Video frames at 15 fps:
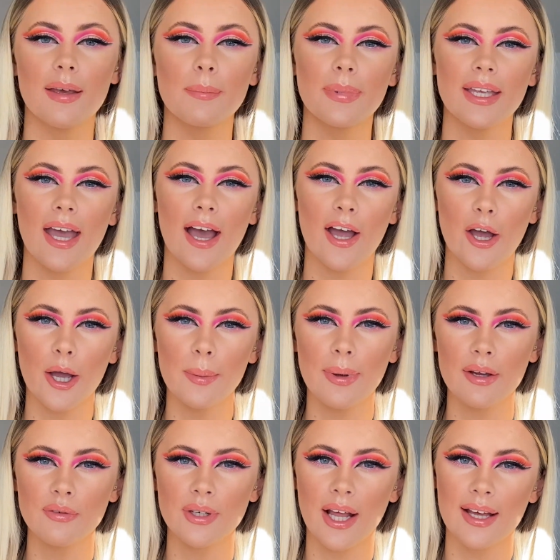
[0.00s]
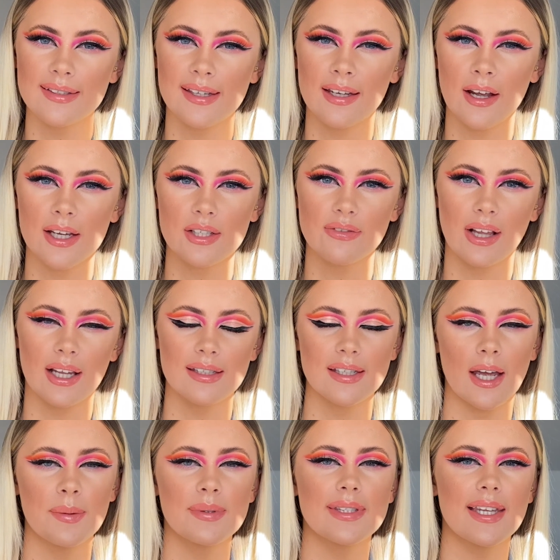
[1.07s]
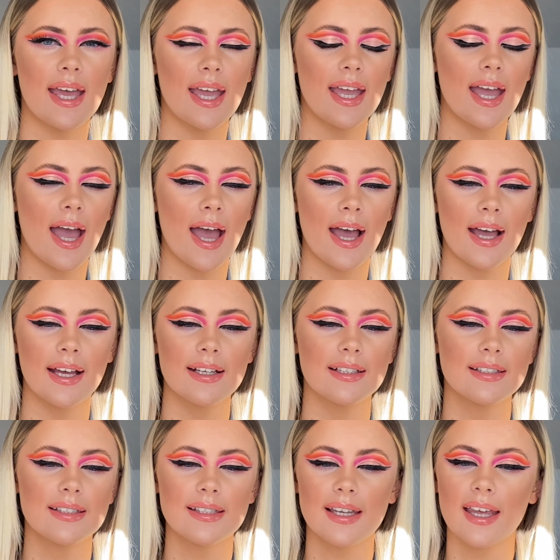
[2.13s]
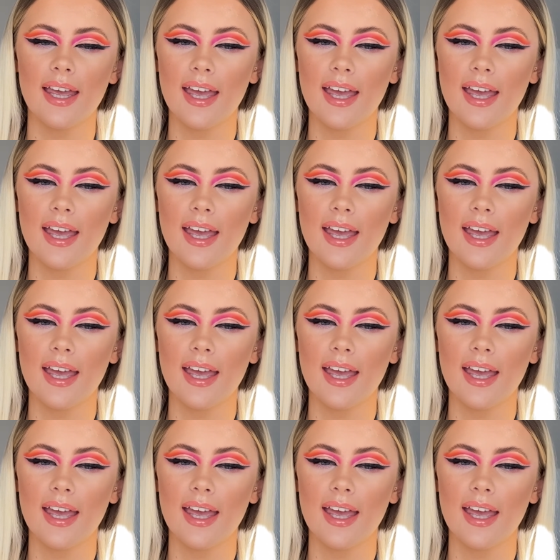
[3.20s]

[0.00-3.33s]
But yeah, I hope everyone has a nice Valentine's Day, and